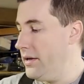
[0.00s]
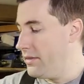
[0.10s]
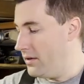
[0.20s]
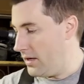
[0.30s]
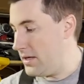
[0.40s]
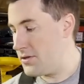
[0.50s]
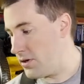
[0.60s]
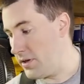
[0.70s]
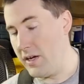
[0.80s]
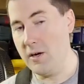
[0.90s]
The
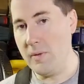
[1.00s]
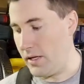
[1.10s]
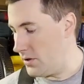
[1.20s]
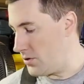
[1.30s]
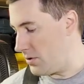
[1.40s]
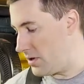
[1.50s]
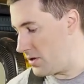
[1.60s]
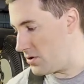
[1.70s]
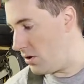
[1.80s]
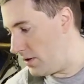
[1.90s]
insert here, making sure that
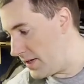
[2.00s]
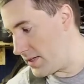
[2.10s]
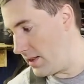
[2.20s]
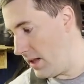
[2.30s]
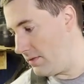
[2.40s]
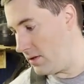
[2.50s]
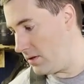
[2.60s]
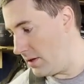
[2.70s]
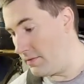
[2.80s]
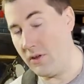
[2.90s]
it's all nice and
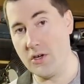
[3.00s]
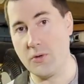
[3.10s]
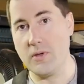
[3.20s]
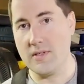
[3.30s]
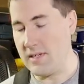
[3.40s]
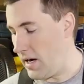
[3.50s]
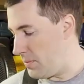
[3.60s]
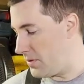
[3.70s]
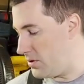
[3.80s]
level and flush with the top.